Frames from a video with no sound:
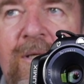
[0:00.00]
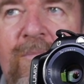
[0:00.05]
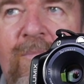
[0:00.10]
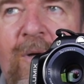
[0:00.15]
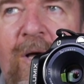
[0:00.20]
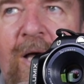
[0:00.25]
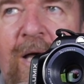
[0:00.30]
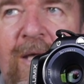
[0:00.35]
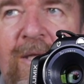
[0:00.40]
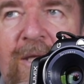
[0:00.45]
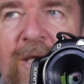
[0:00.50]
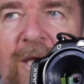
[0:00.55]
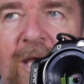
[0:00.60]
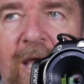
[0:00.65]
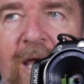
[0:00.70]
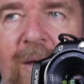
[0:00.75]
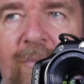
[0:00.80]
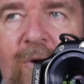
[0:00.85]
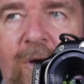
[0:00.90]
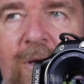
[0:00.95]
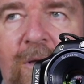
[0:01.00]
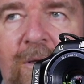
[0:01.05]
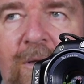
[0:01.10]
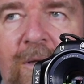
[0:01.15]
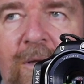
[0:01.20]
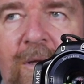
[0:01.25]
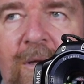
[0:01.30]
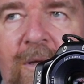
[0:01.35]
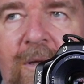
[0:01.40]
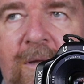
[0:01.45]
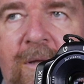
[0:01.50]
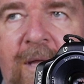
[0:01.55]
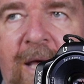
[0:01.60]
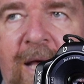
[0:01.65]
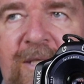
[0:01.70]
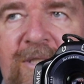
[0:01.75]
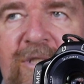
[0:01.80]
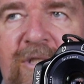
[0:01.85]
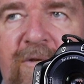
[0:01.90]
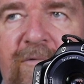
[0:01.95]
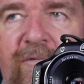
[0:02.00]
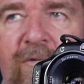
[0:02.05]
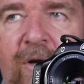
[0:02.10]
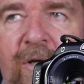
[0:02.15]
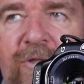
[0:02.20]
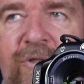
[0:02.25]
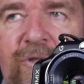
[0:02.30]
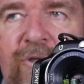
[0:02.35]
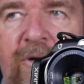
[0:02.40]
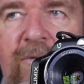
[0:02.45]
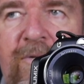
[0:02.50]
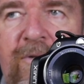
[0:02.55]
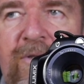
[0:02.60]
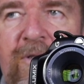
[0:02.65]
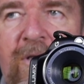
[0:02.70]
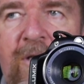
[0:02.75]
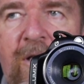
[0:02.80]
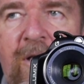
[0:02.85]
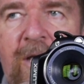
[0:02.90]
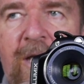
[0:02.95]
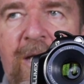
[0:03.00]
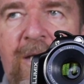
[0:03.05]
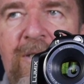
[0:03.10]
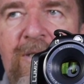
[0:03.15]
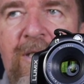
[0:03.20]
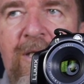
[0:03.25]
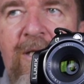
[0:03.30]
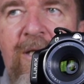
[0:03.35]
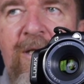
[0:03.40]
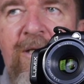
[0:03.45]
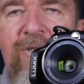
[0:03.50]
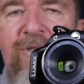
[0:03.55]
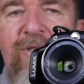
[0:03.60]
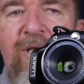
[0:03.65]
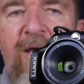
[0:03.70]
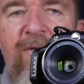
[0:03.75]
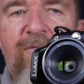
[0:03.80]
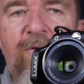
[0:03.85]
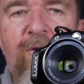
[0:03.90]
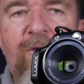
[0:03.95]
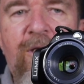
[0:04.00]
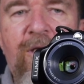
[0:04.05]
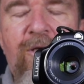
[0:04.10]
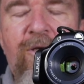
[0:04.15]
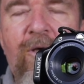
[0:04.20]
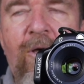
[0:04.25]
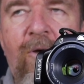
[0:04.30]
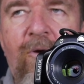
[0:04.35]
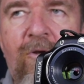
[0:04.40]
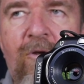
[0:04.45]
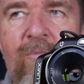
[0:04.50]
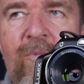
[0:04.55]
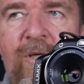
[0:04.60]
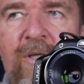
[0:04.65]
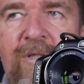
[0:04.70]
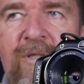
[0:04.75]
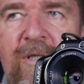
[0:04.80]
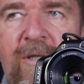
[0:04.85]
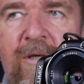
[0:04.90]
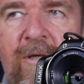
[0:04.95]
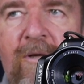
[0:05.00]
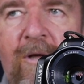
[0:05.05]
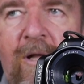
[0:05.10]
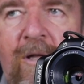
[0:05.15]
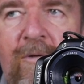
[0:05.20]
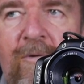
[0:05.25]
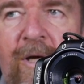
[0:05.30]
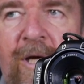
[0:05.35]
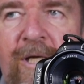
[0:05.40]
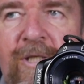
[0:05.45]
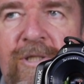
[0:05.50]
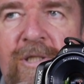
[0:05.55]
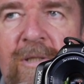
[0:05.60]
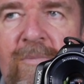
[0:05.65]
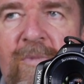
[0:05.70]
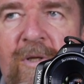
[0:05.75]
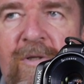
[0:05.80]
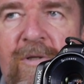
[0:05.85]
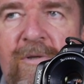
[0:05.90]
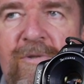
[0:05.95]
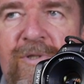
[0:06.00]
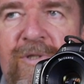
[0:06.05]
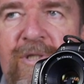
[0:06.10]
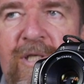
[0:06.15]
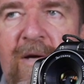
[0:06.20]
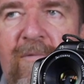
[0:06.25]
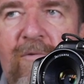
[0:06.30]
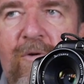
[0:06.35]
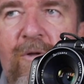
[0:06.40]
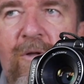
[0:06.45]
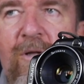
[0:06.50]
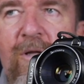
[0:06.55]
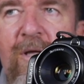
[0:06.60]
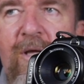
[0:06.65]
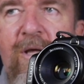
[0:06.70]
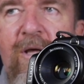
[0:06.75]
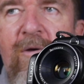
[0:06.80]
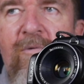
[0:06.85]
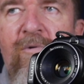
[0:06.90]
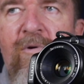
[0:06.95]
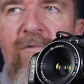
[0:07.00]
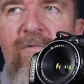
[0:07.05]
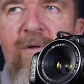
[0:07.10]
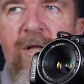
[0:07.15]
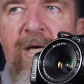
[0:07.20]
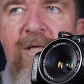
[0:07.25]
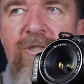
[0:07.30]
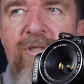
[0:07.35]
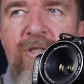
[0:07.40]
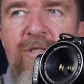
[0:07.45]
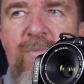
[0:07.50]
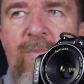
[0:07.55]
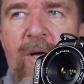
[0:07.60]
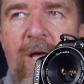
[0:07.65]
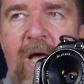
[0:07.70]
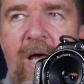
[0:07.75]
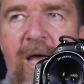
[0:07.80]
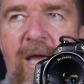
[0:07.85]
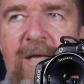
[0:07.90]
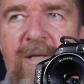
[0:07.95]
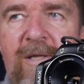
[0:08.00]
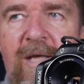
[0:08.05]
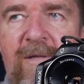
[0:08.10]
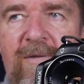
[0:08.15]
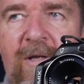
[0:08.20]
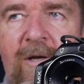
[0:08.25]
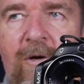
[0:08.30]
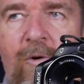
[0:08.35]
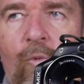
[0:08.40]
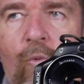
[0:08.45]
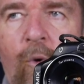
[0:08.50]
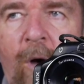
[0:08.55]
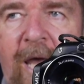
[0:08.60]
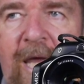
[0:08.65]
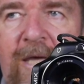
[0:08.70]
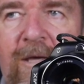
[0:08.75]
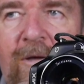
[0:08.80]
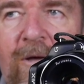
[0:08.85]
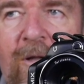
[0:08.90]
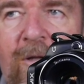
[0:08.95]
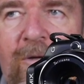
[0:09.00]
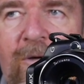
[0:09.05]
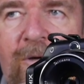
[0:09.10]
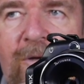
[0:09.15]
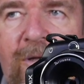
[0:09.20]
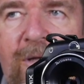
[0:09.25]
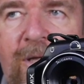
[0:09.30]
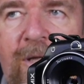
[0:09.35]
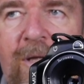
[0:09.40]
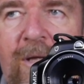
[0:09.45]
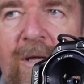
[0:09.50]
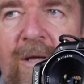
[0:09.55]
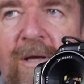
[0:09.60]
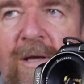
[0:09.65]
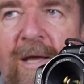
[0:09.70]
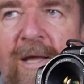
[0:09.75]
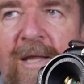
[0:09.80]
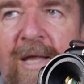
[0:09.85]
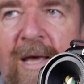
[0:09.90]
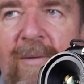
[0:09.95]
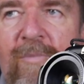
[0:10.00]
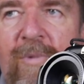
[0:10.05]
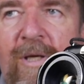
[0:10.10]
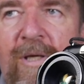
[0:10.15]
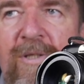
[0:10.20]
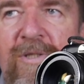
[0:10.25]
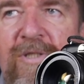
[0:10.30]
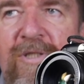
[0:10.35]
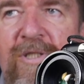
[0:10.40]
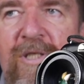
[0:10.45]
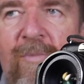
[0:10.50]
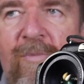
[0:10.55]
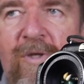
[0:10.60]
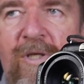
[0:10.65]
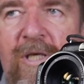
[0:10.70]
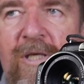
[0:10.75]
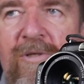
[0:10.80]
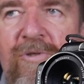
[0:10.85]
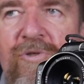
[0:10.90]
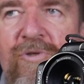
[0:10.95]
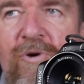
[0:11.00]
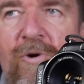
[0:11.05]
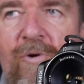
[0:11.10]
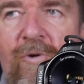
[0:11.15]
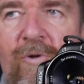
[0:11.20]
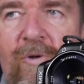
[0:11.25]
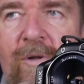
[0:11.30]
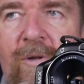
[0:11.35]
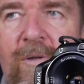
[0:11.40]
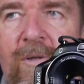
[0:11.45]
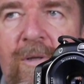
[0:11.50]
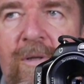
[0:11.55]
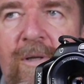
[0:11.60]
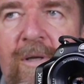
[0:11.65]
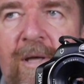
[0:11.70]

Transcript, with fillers: behind the camera that's the front surface of the lens, and it is definitely coated because of the coloration, but there's several reflections behind that that are white colored, and that means some of the internal